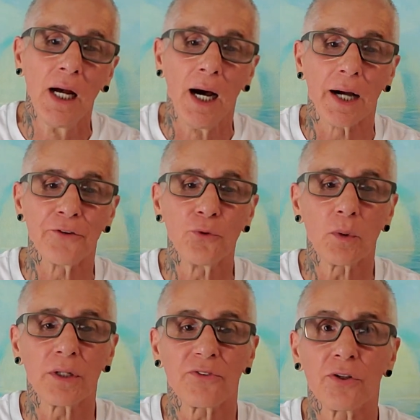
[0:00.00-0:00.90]
I do
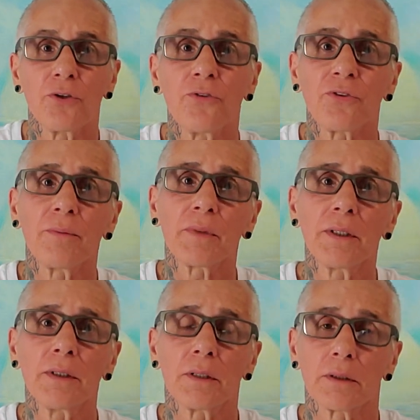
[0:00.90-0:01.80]
want to tell you
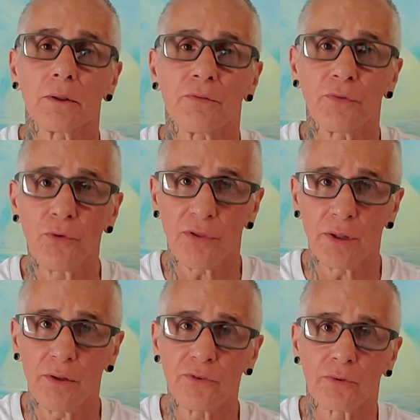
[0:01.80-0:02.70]
something, a few
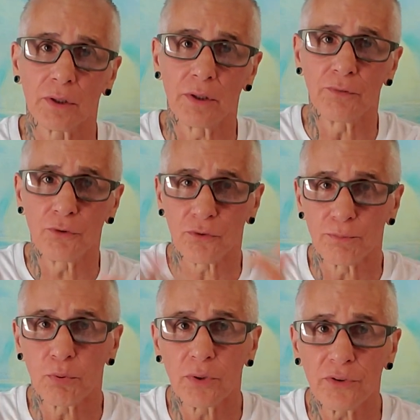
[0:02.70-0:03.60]
things to give you some
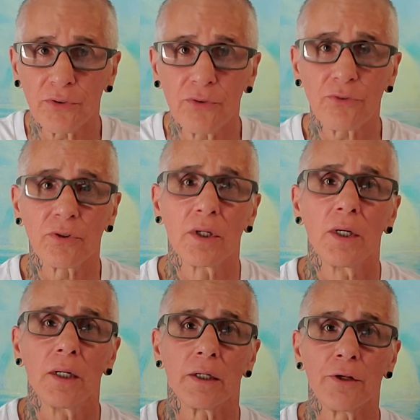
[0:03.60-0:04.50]
pointers.
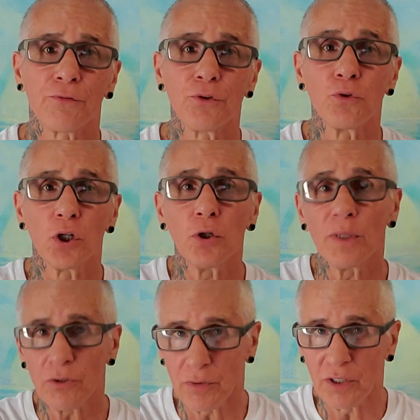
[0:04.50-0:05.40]
If you go
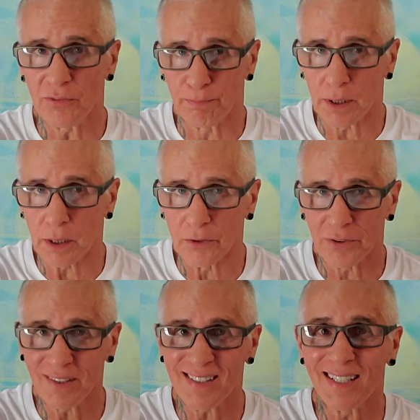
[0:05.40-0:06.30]
into these bars,
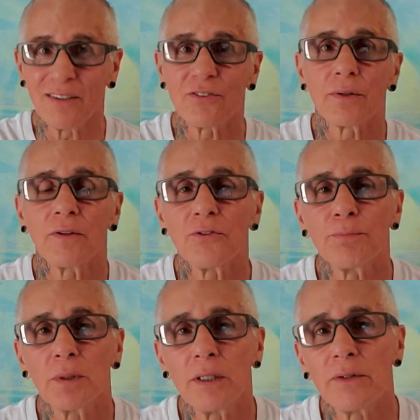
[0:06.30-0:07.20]
let's say there's a
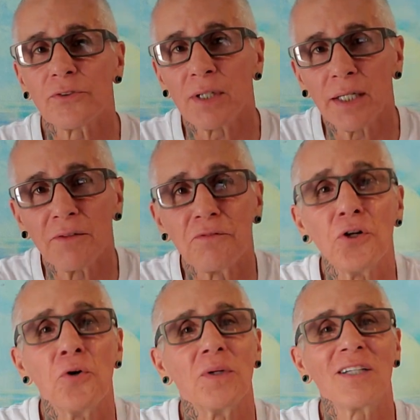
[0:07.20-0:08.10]
bar that's kind of
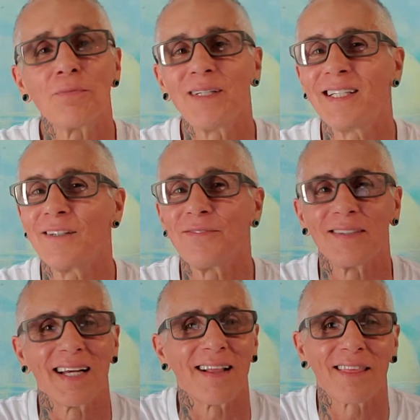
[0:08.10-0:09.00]
known. It's been here for
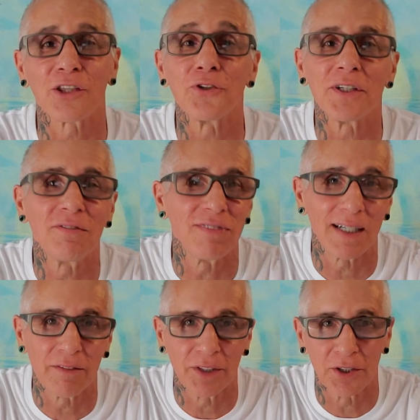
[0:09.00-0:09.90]
like
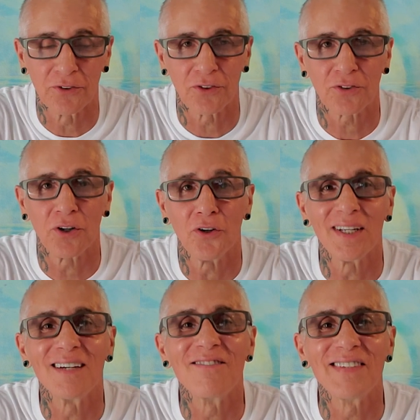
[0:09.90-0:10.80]
35 years. It's called
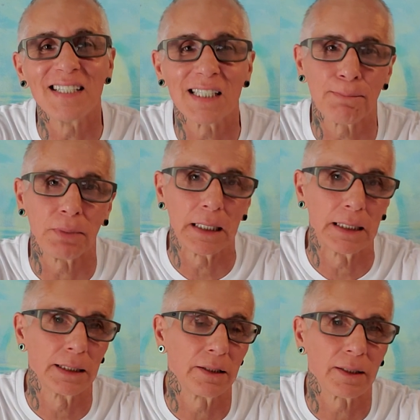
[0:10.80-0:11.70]

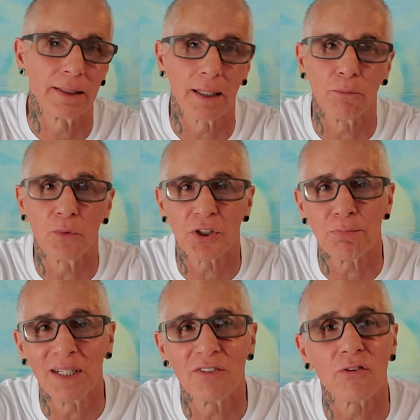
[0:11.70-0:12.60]
Avispa, which
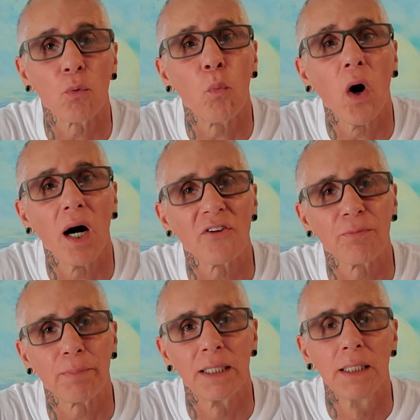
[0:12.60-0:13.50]
means the wasp.